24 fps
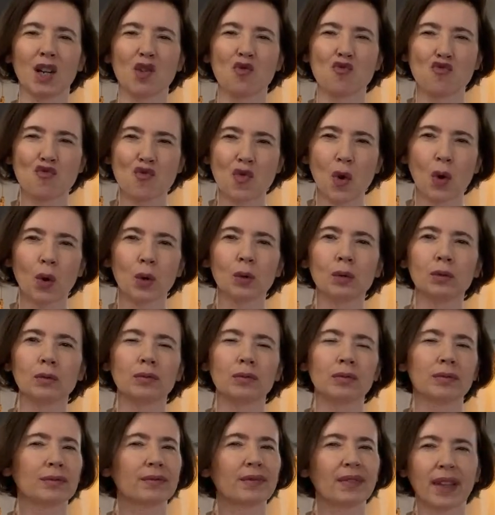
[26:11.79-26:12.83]
Raw,
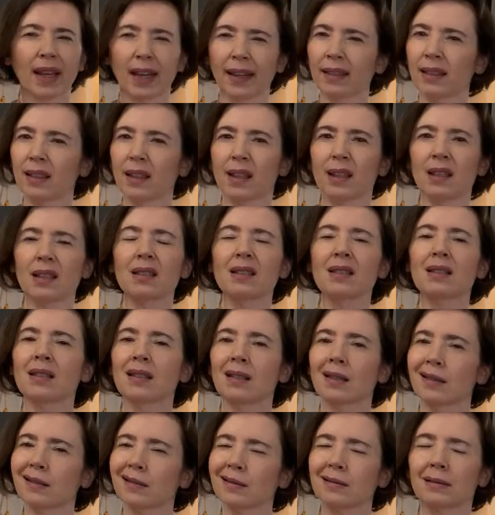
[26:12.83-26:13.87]
like this,
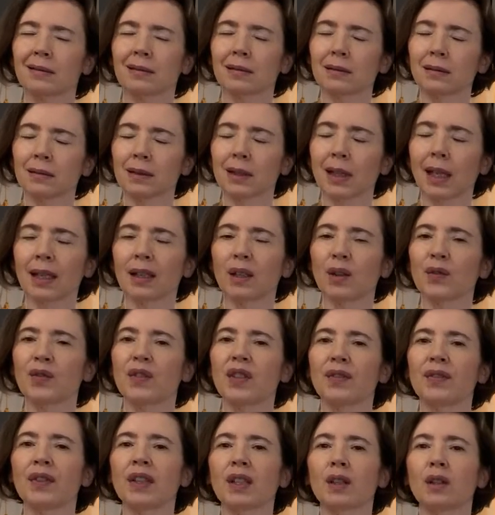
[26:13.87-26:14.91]
kind of
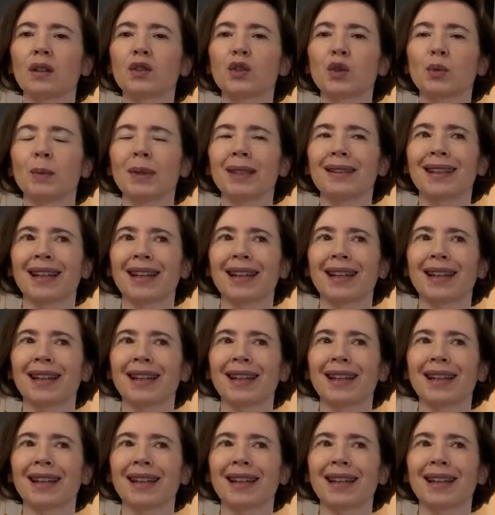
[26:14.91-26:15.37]
difficult to me.